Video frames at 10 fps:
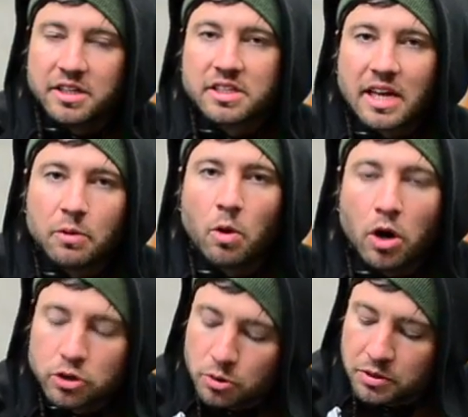this line will
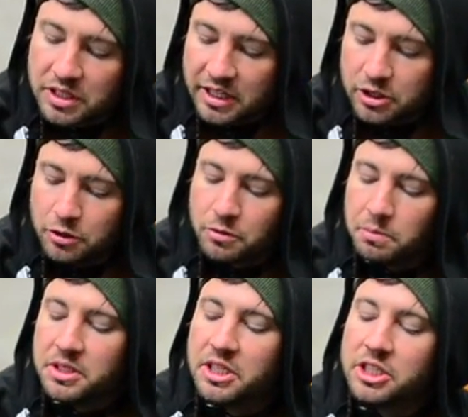also protect you from
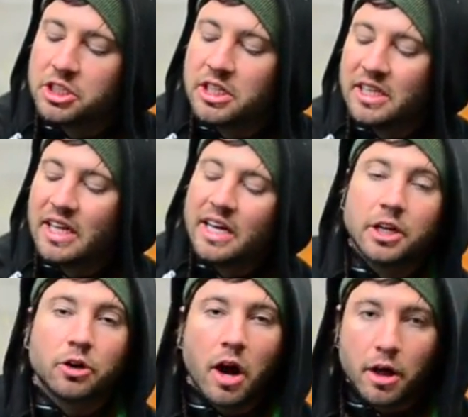potentially
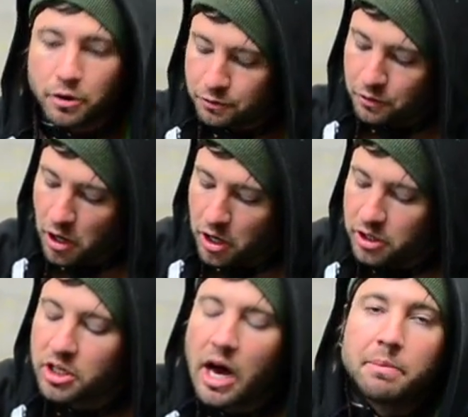landing your other foot on
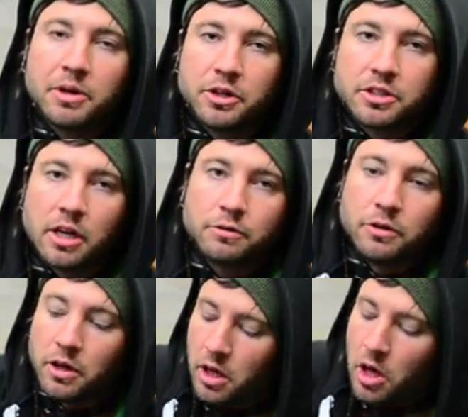top of your tucked
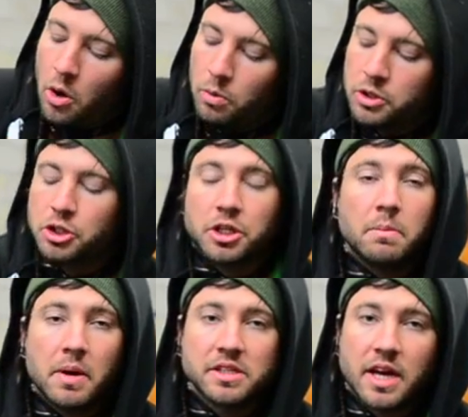foot, which could
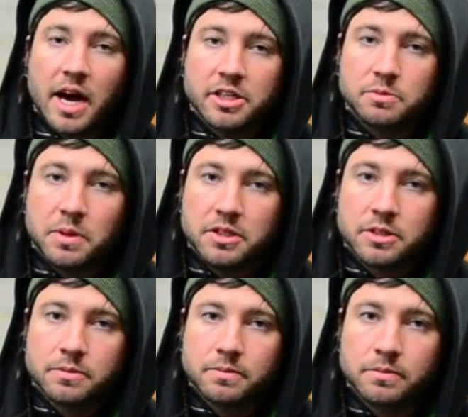get messy at high
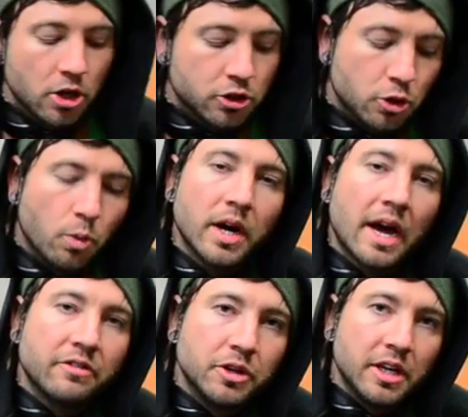speeds. So you want to
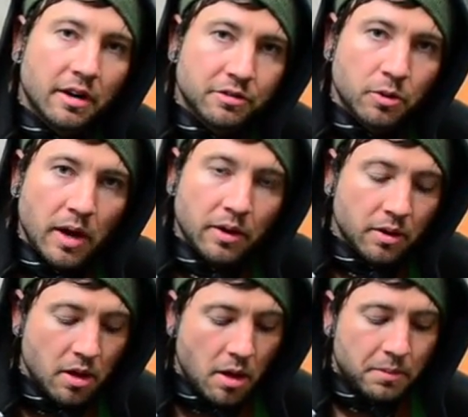have your knee off the ground,
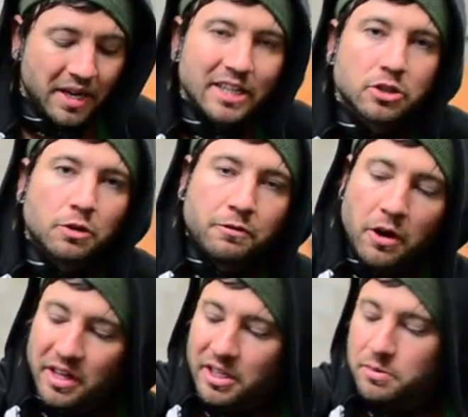but not so
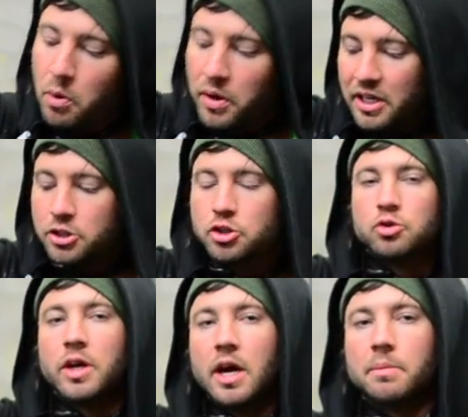far that it's pointing
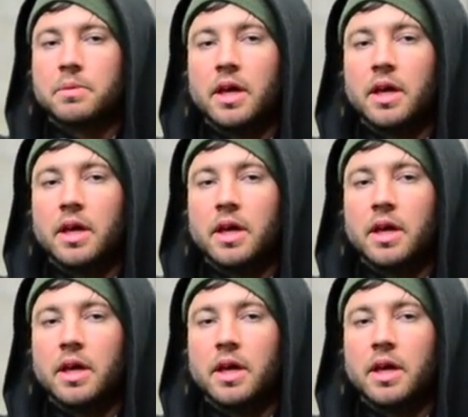straight up.